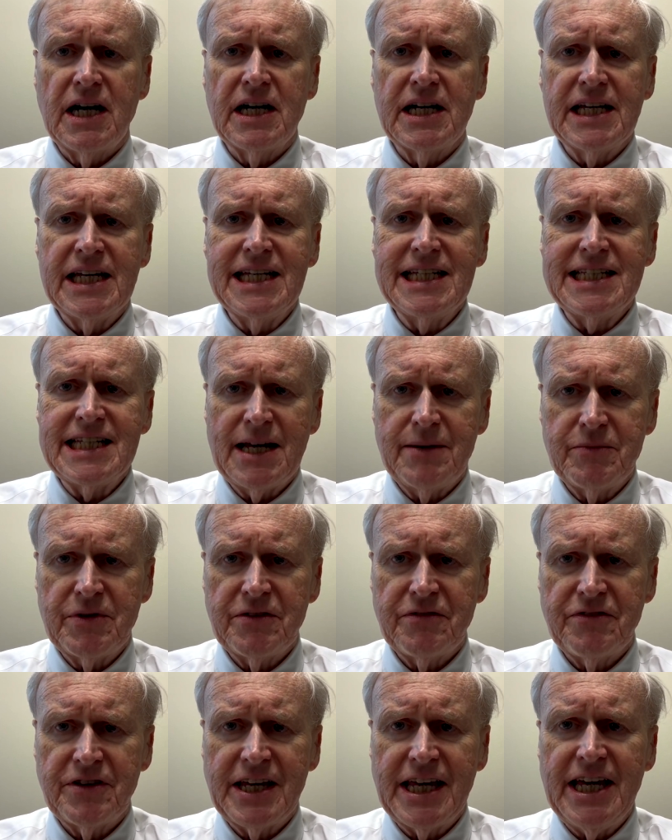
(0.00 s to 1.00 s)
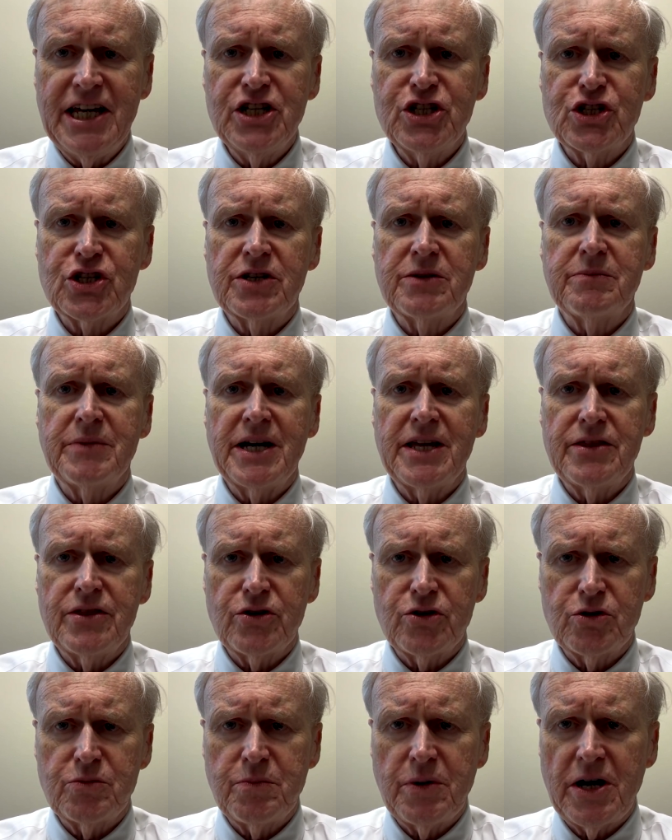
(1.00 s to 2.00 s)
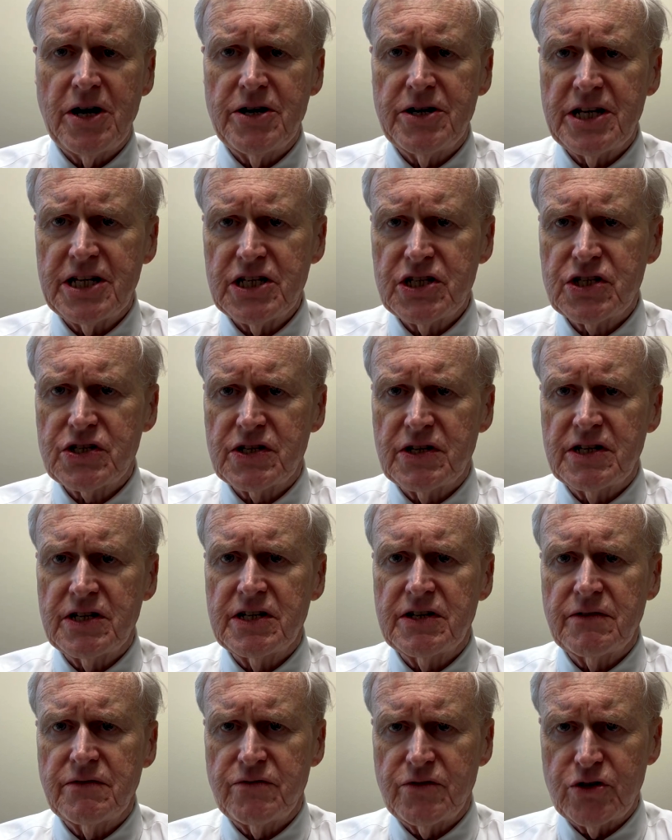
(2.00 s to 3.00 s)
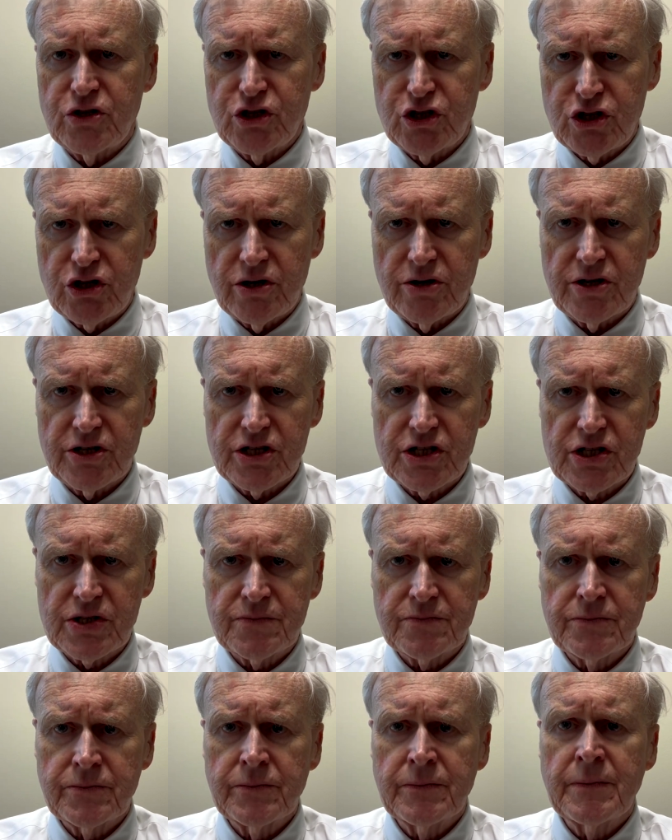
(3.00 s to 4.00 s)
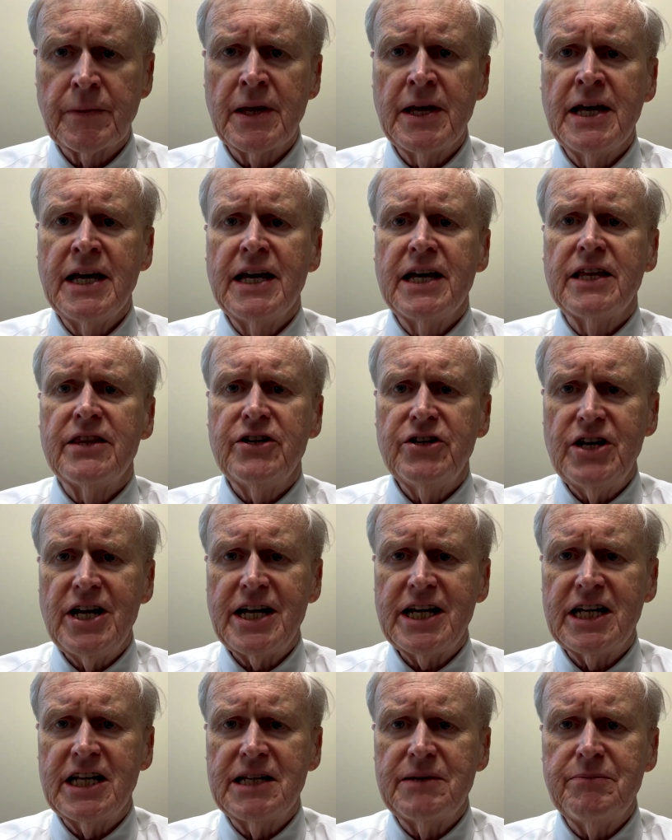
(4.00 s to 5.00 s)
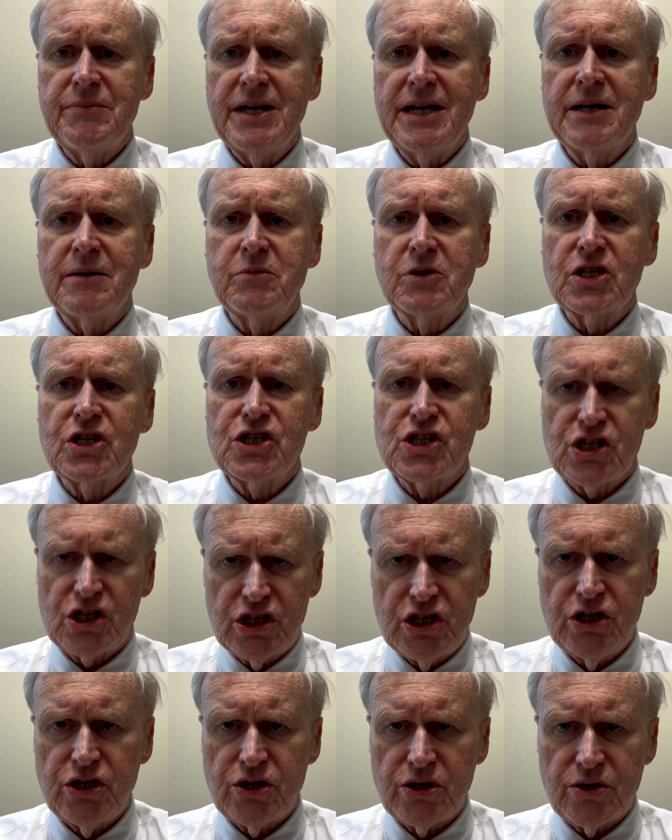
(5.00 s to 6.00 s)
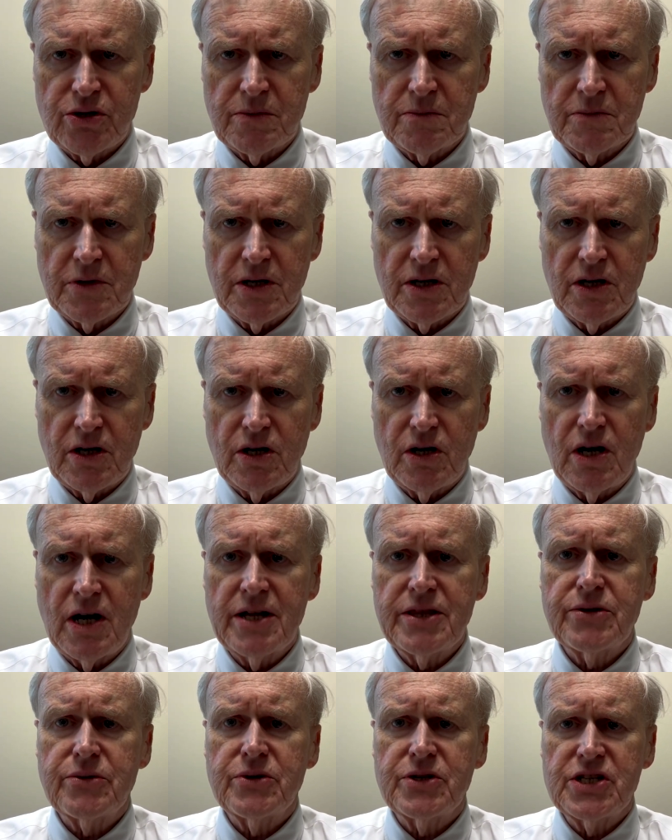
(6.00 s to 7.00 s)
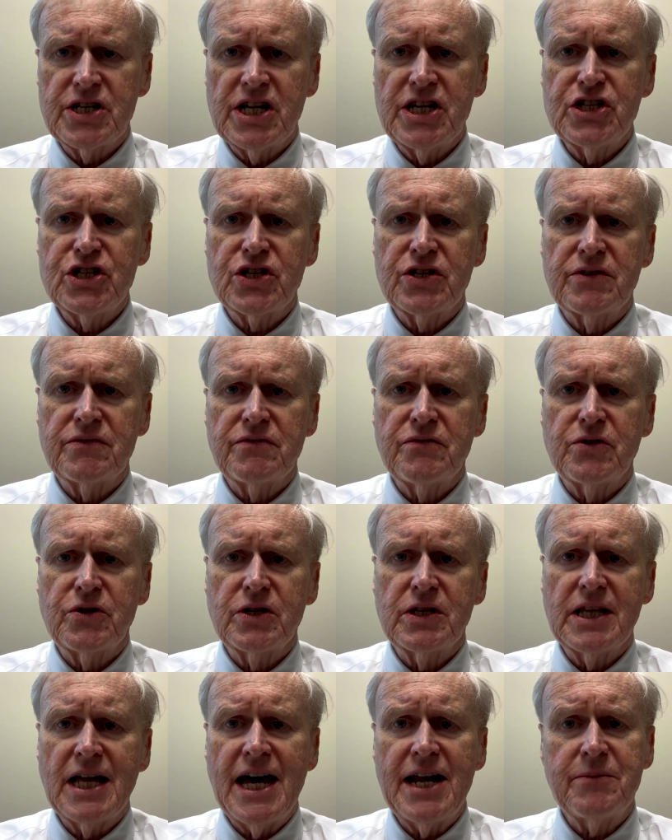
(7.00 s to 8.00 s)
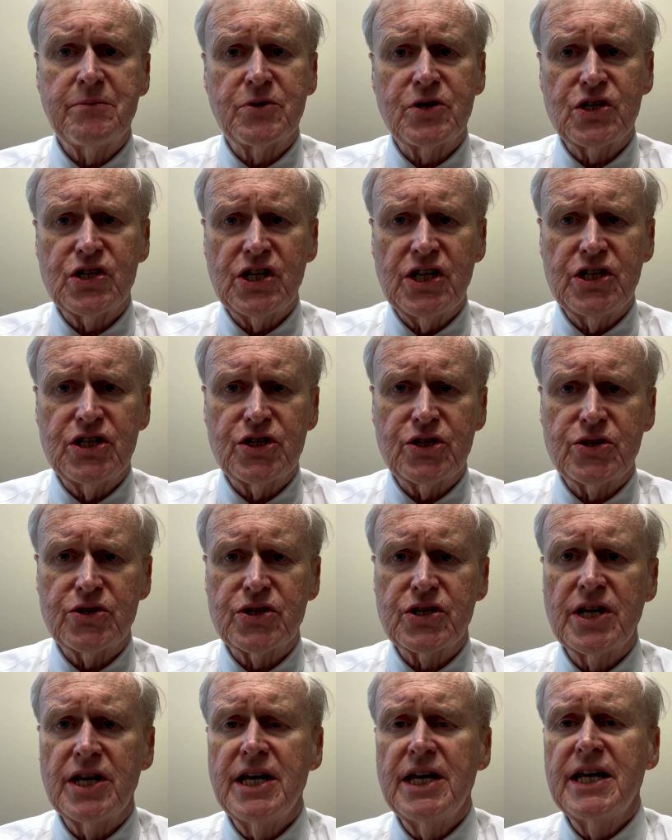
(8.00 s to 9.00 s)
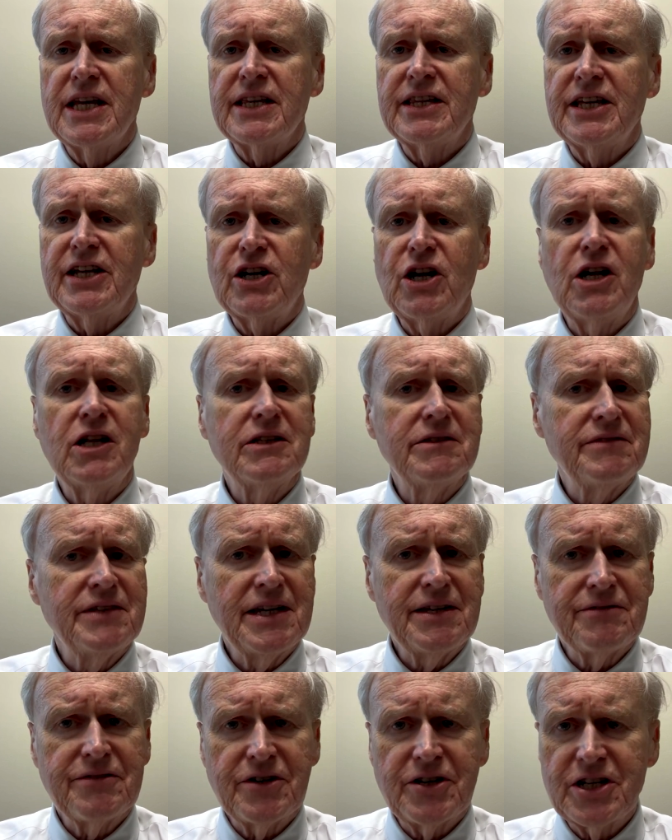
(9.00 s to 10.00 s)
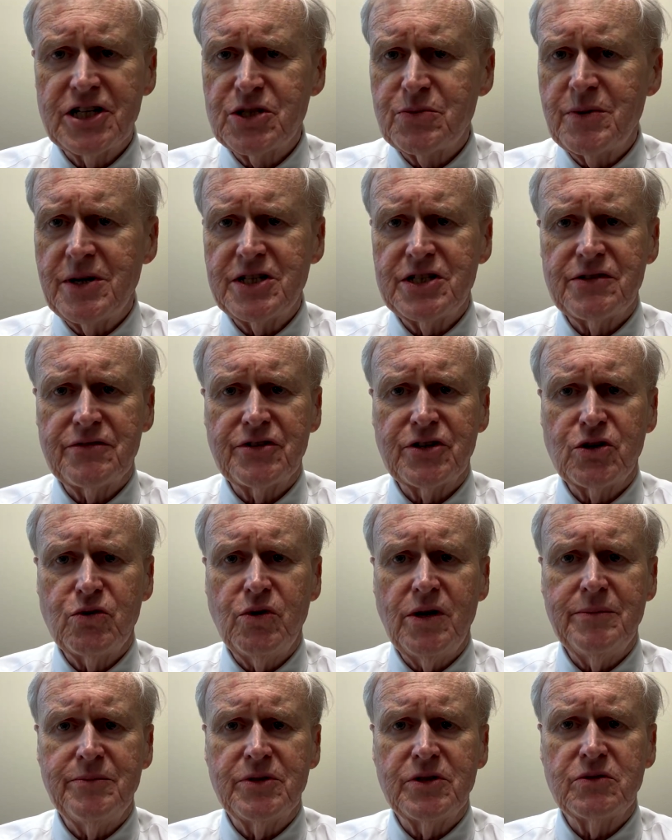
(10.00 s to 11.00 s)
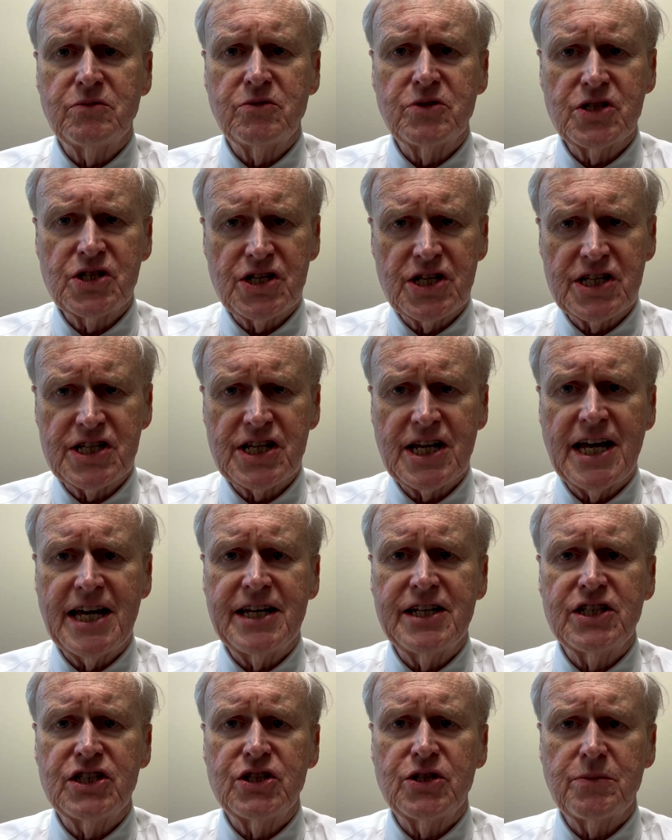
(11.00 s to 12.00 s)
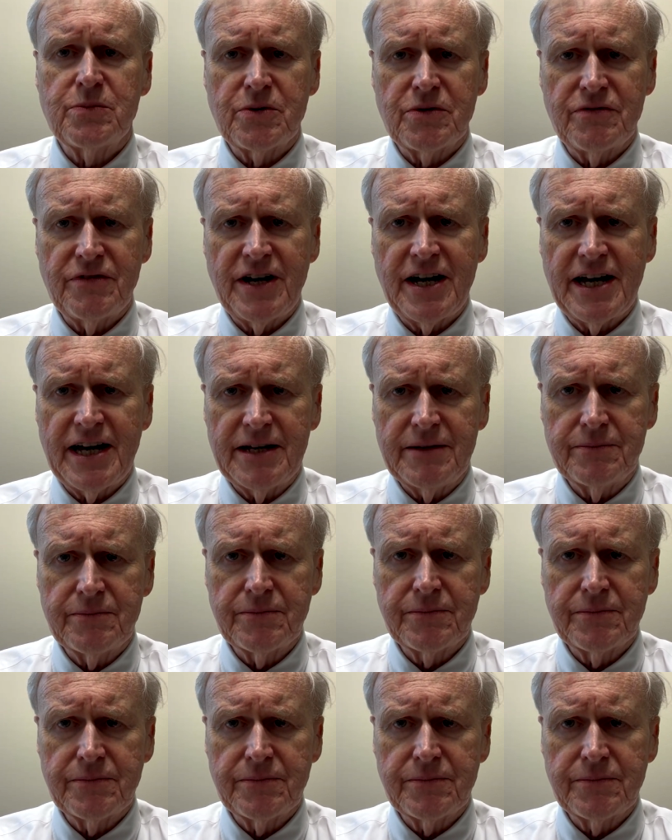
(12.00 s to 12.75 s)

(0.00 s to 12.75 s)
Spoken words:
indemnification by third parties for insurance, they're not going to be able to secure authorization for a lot of procedures that all of that very expensive equipment was designed to provide.